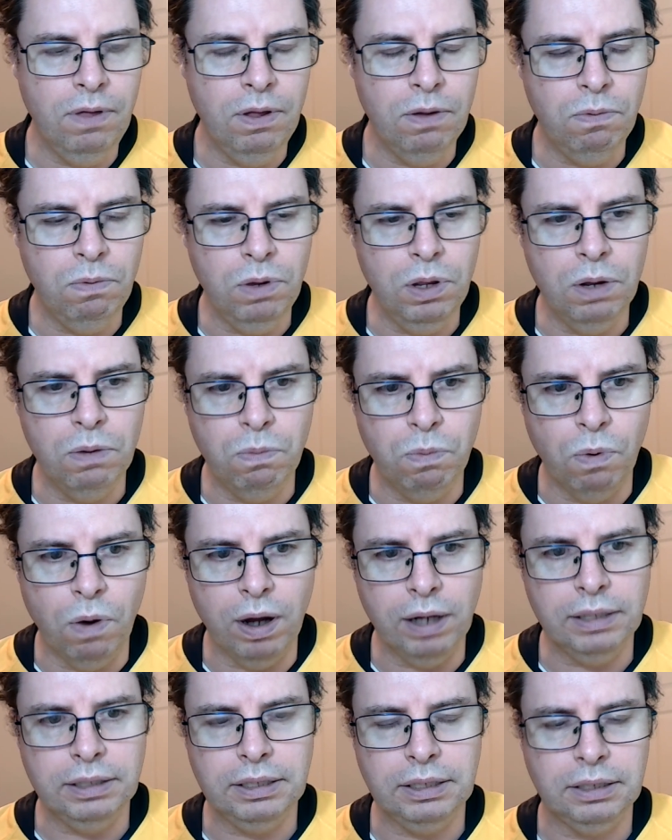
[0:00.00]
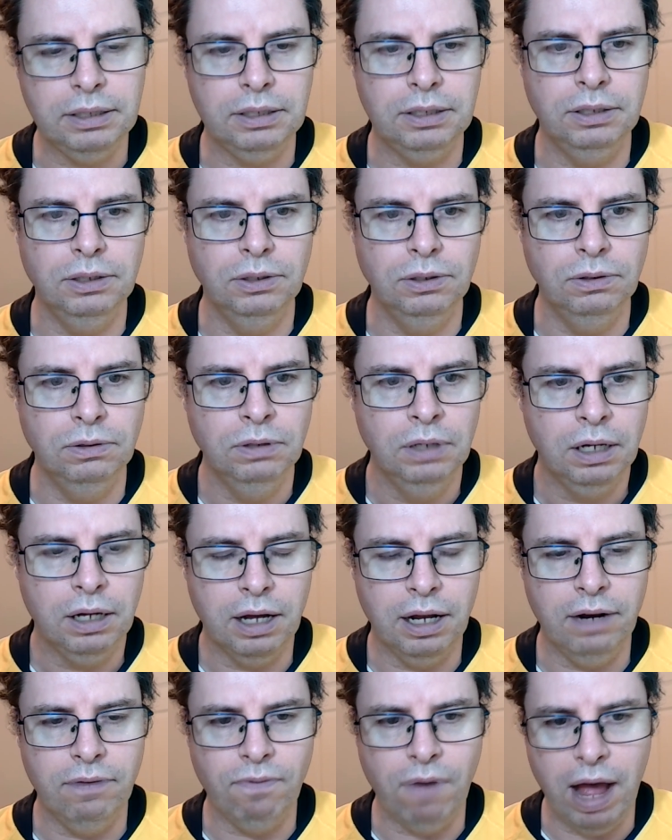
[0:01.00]
You want to
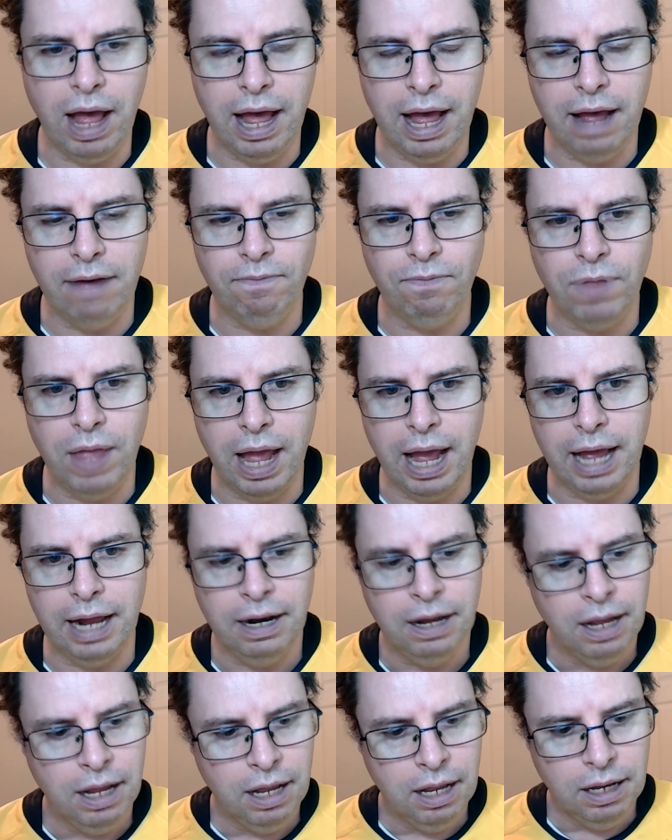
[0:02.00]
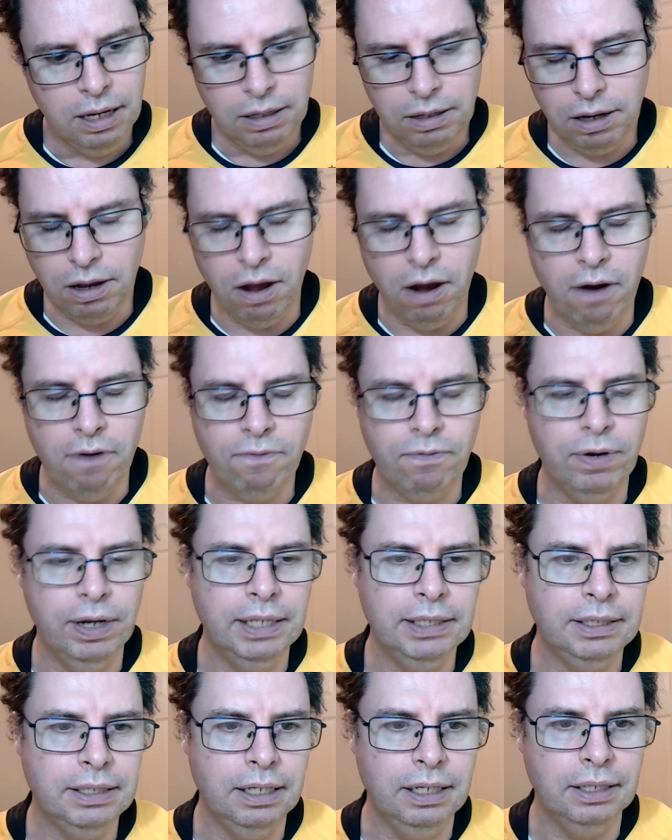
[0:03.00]
kind of have that
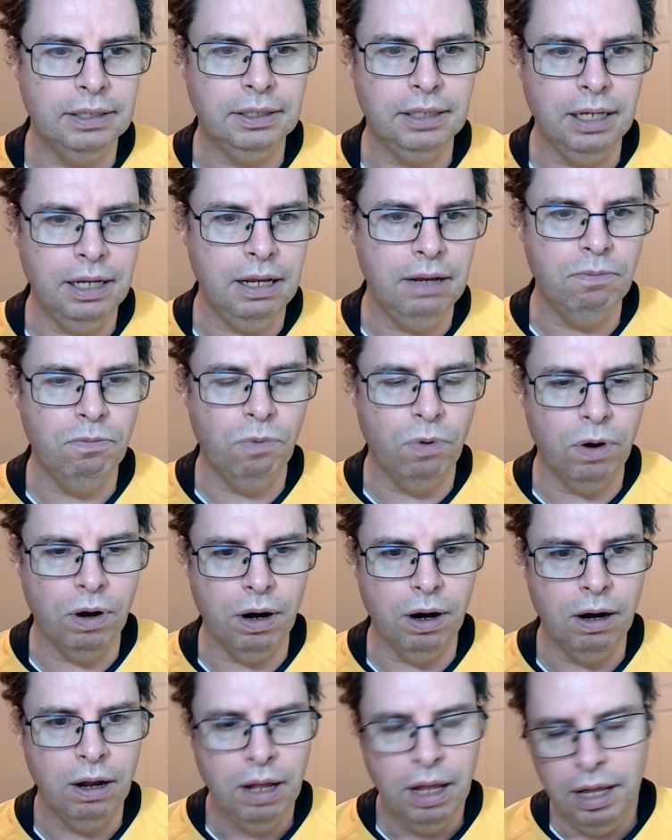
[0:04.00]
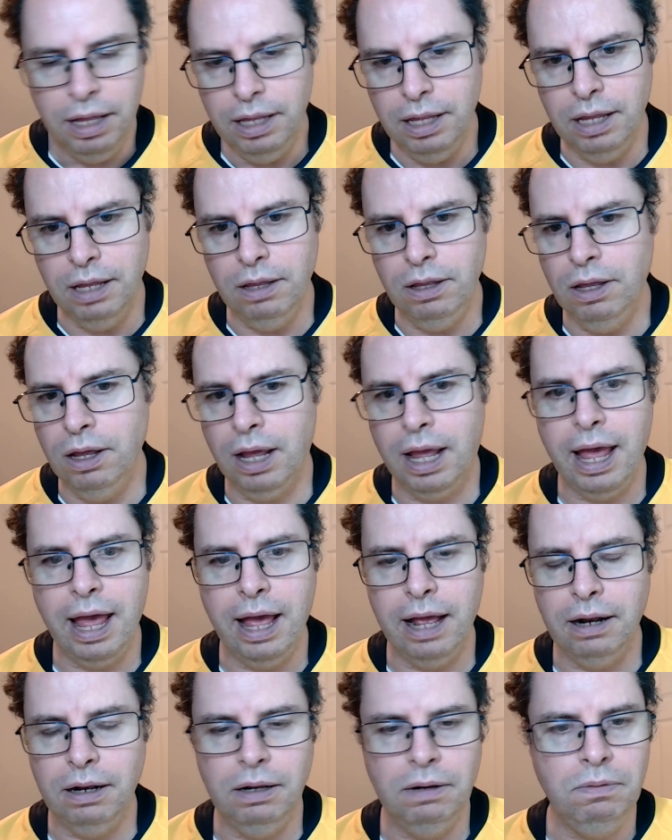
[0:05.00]
confidence in the team where you
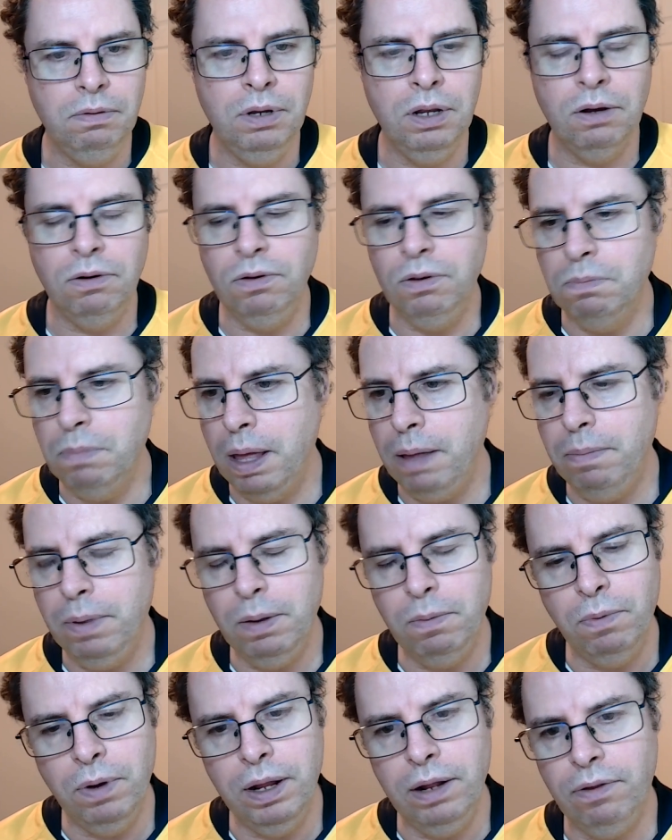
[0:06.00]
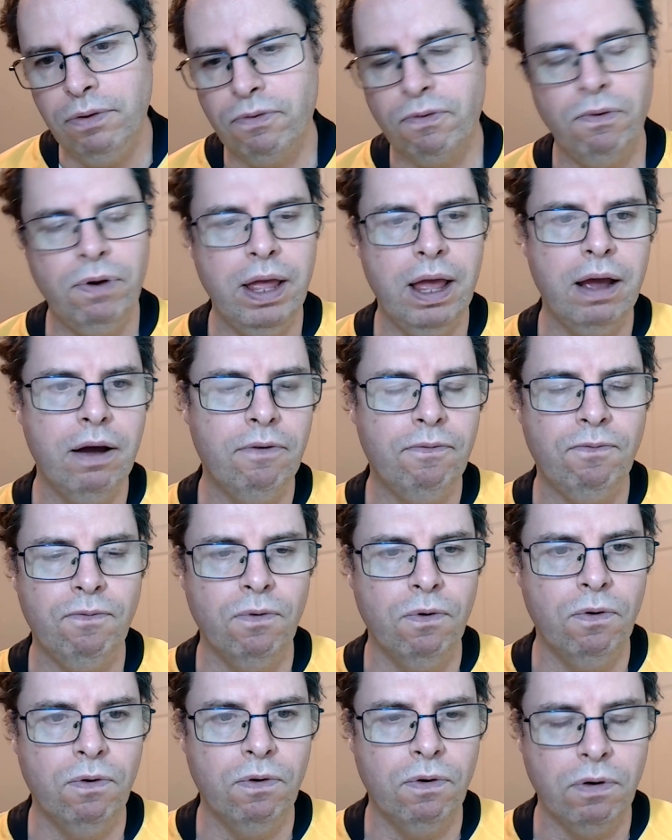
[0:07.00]
get, you know, maybe win 3 out of
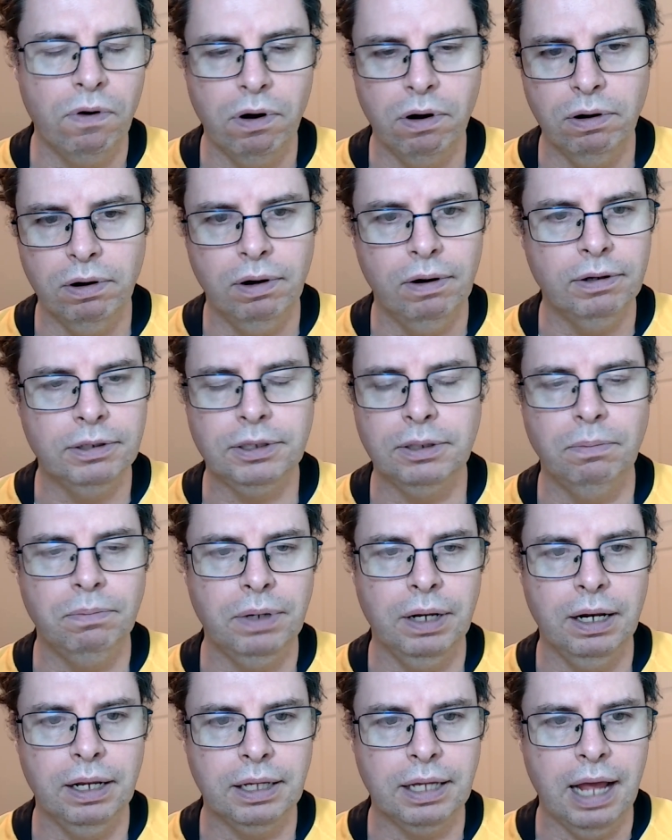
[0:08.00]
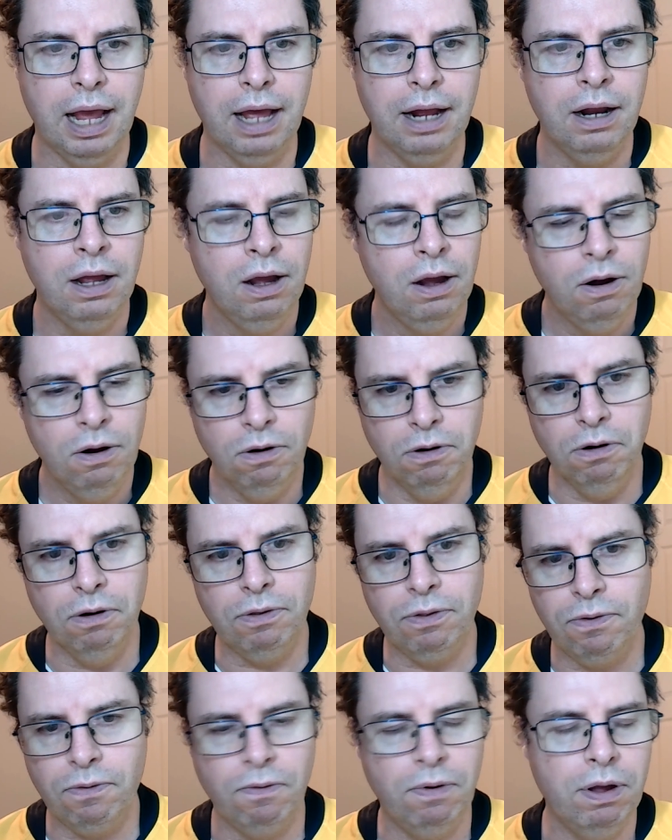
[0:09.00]
4 or something like that,
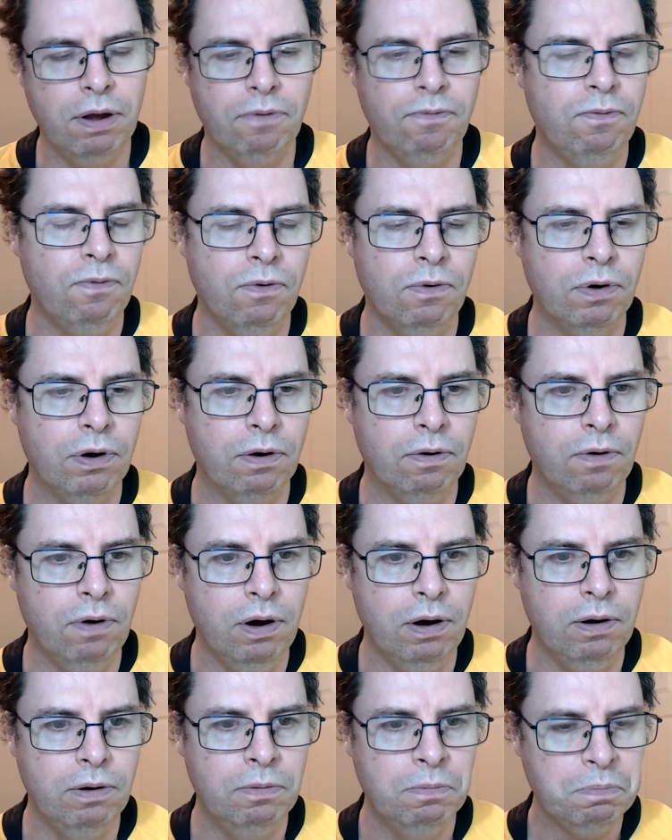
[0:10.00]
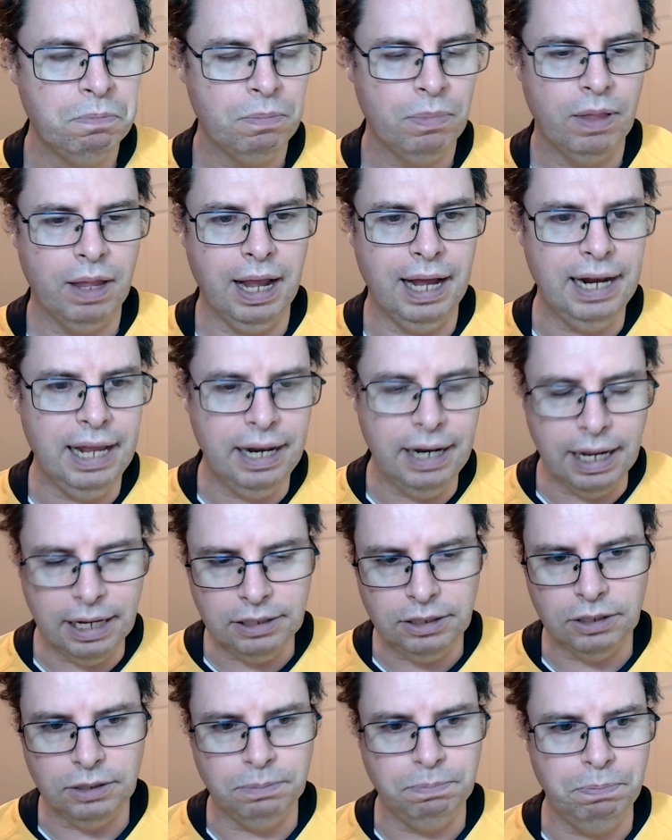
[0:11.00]
or 3 or 4 in a row, and then
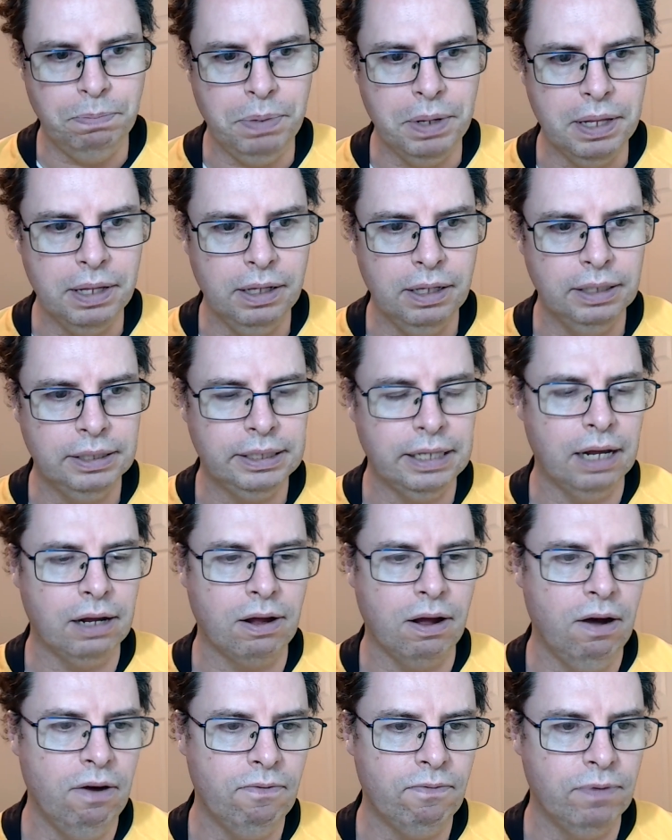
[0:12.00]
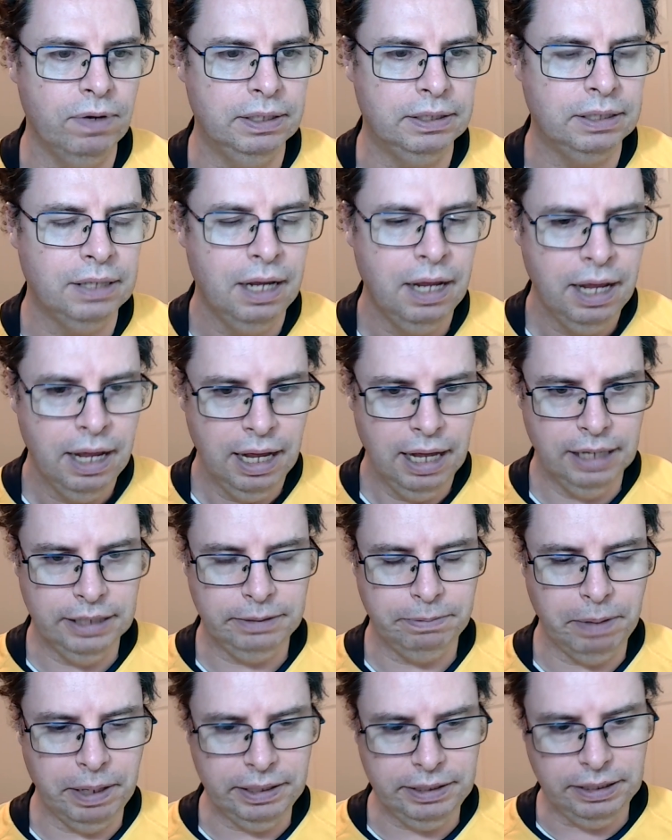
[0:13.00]
that just builds that confidence,
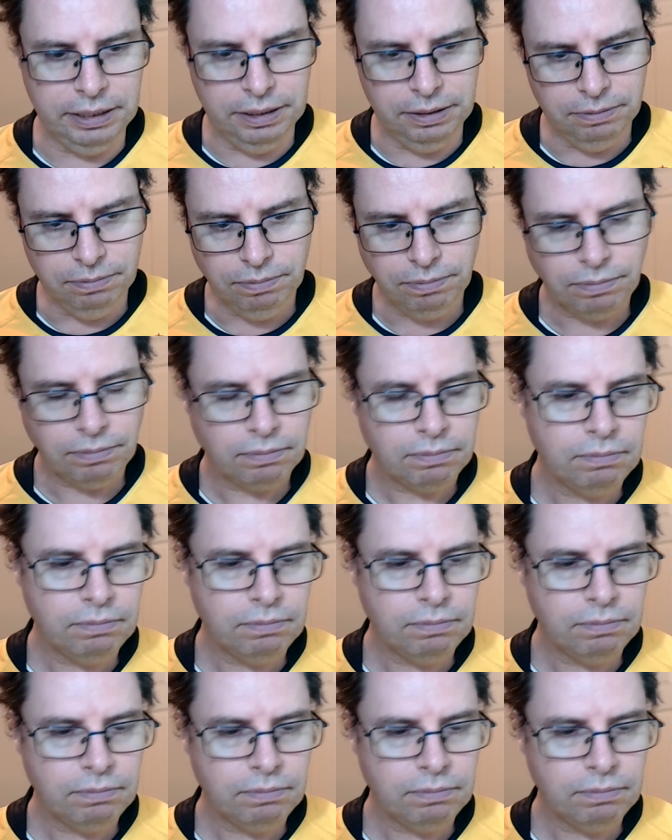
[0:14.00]
especially,